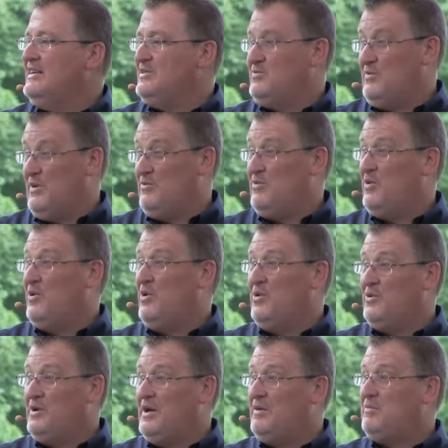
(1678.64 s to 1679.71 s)
It's when we'll
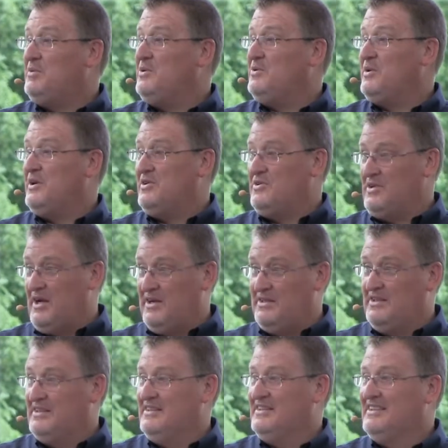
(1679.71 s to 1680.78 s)
own up to our
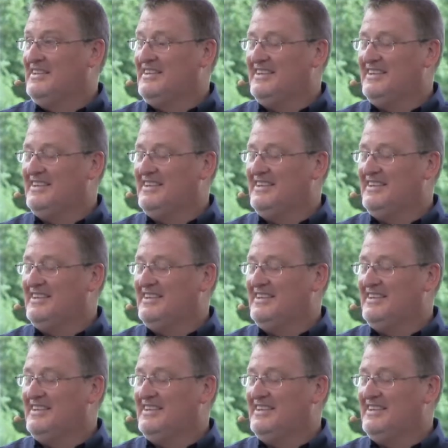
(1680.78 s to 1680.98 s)
junk,